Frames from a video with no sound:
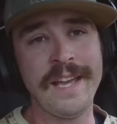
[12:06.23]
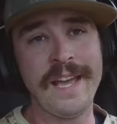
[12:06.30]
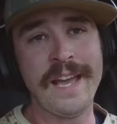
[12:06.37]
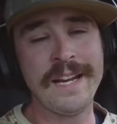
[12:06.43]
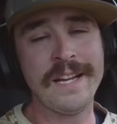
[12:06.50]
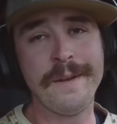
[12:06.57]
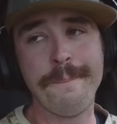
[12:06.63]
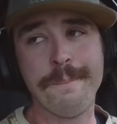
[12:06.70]

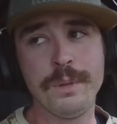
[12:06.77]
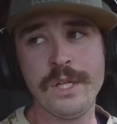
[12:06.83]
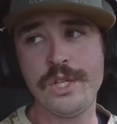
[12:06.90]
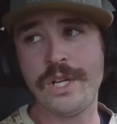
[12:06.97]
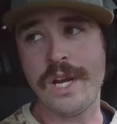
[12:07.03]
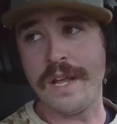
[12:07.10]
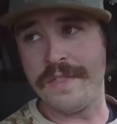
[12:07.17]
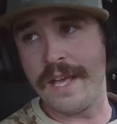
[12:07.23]
And I
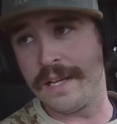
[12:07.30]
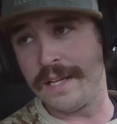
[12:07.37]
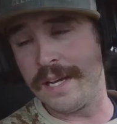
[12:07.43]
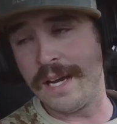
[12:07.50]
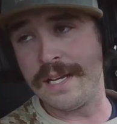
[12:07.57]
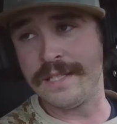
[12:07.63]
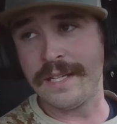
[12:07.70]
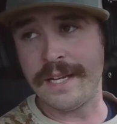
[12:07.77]
appreciate that,
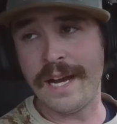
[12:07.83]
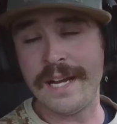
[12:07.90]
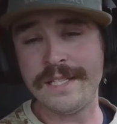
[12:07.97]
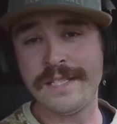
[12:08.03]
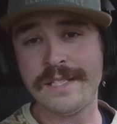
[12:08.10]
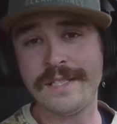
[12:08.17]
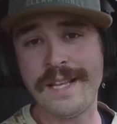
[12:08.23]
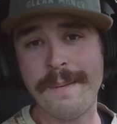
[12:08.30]
guys. Like, I
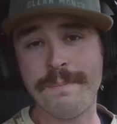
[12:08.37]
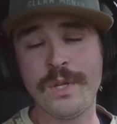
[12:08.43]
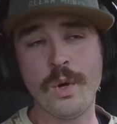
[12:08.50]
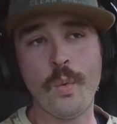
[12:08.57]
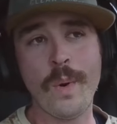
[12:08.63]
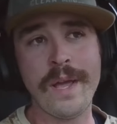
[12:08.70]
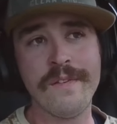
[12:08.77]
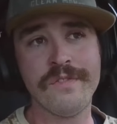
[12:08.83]
stepped
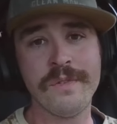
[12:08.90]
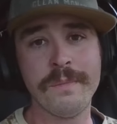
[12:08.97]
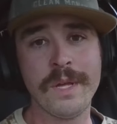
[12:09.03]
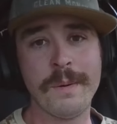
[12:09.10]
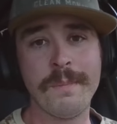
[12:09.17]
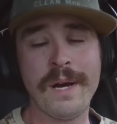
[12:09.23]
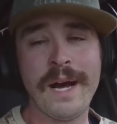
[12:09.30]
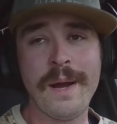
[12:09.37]
away from
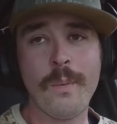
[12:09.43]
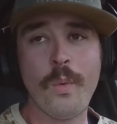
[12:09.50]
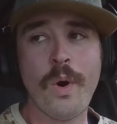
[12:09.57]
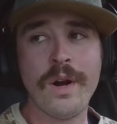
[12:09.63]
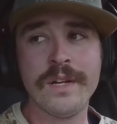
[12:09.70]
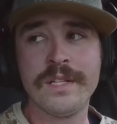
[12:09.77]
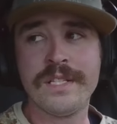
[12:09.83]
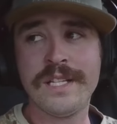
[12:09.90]
them. I
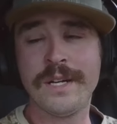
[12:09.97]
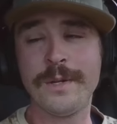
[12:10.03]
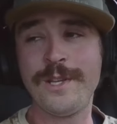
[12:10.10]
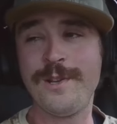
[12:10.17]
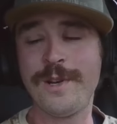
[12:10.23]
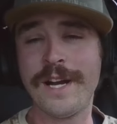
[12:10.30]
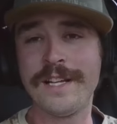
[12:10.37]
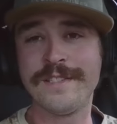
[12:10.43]
want to tell
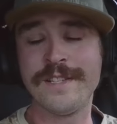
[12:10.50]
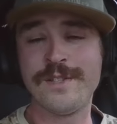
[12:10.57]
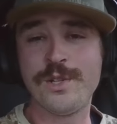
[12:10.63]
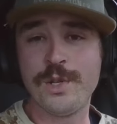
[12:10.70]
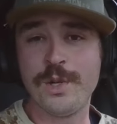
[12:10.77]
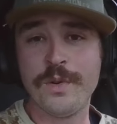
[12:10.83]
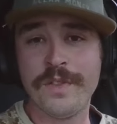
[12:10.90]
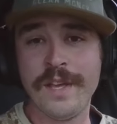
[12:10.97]
you guys the
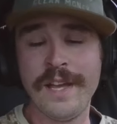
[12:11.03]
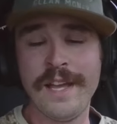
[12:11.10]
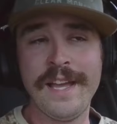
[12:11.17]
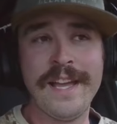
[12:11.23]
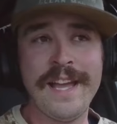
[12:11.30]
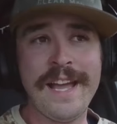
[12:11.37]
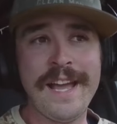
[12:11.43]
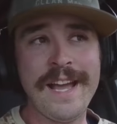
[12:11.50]
truth.
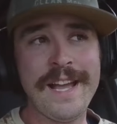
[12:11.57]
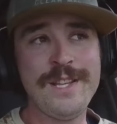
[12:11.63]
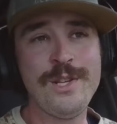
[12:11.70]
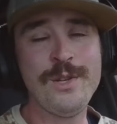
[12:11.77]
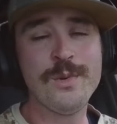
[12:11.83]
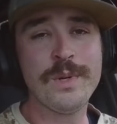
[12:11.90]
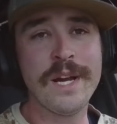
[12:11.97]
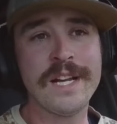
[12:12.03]
And
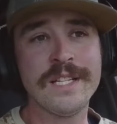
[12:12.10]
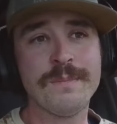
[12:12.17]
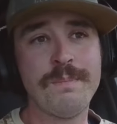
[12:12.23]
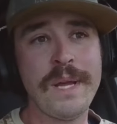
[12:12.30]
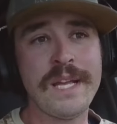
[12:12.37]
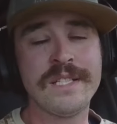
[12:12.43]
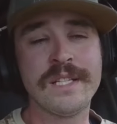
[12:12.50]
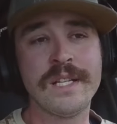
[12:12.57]
you guys
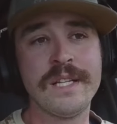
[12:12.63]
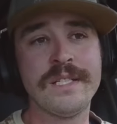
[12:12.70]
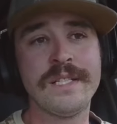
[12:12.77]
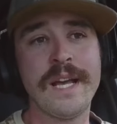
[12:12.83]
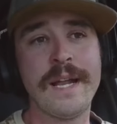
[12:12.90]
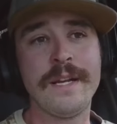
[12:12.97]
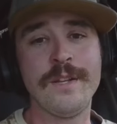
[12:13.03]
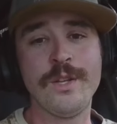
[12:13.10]
basically
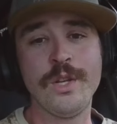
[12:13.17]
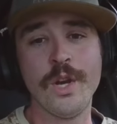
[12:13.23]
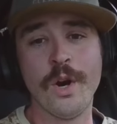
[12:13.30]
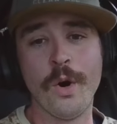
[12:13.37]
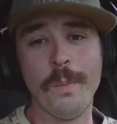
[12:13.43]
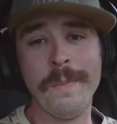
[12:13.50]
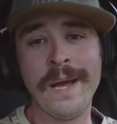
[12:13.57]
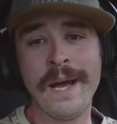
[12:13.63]
said,
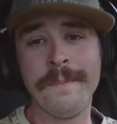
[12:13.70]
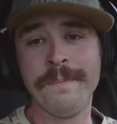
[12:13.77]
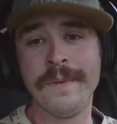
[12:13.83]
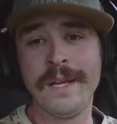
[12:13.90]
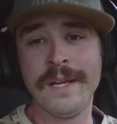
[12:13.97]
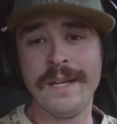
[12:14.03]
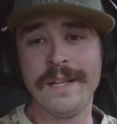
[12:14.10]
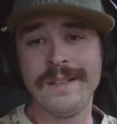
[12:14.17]
yo, man,
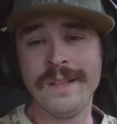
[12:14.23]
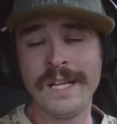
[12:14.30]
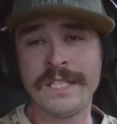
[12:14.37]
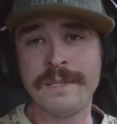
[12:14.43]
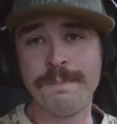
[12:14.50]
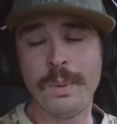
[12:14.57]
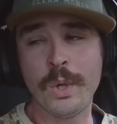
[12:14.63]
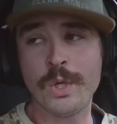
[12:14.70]

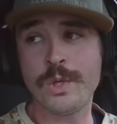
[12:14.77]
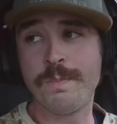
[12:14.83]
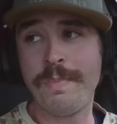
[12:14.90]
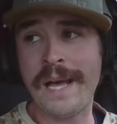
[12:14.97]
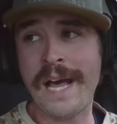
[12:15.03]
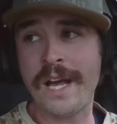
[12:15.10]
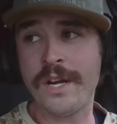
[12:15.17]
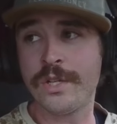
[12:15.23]
let's push
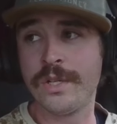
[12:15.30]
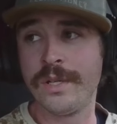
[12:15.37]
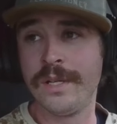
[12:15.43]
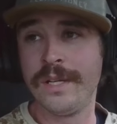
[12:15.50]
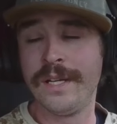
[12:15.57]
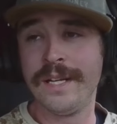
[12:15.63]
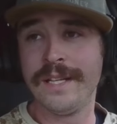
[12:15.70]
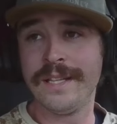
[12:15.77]
Bash.
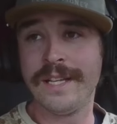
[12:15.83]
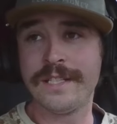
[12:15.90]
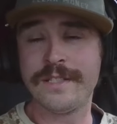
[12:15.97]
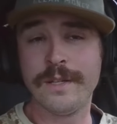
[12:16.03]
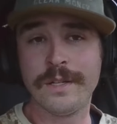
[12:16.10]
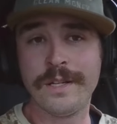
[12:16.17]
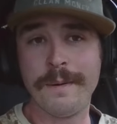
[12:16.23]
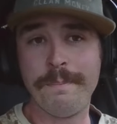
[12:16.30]
Let's
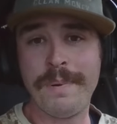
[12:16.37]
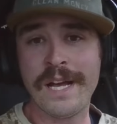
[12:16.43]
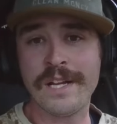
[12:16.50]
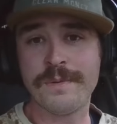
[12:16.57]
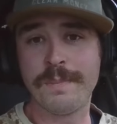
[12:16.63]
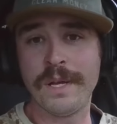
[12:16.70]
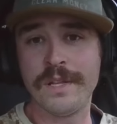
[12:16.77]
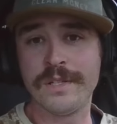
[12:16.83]
look up
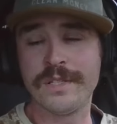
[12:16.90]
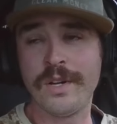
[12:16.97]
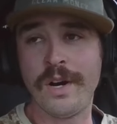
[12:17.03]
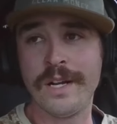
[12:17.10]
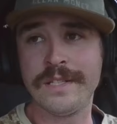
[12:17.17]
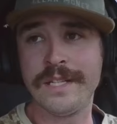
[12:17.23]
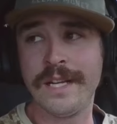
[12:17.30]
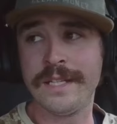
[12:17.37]
Bash Brothers
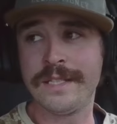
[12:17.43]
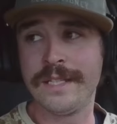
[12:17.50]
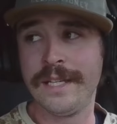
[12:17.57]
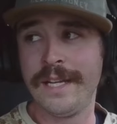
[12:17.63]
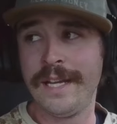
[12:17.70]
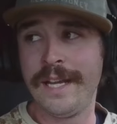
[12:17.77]
content.